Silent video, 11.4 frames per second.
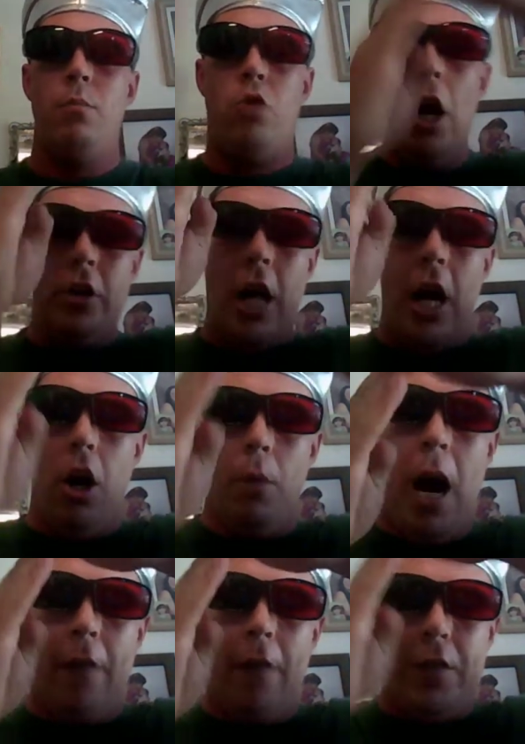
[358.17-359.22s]
Two-Tail
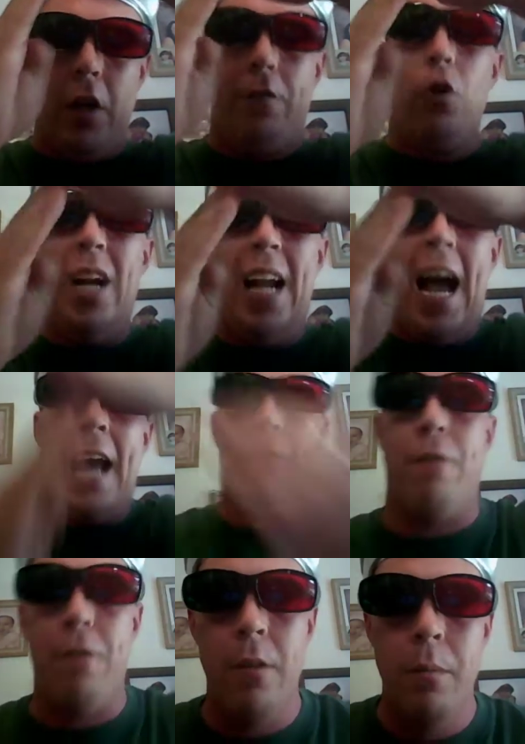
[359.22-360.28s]
Mafia for
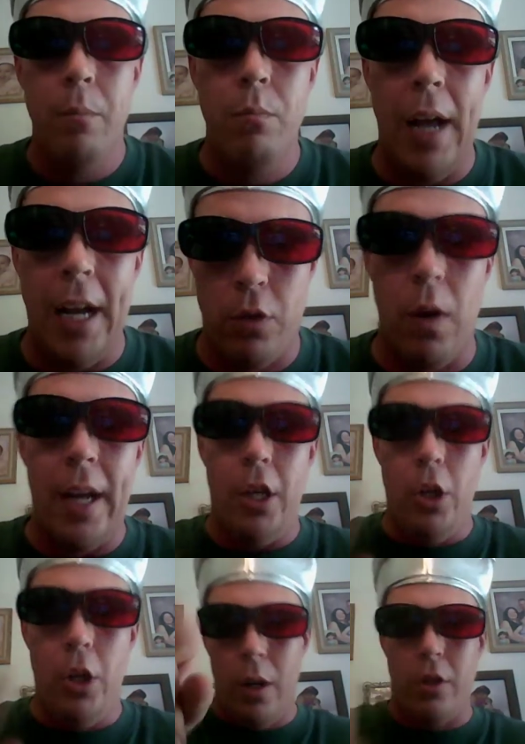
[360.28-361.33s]
life. That's right. You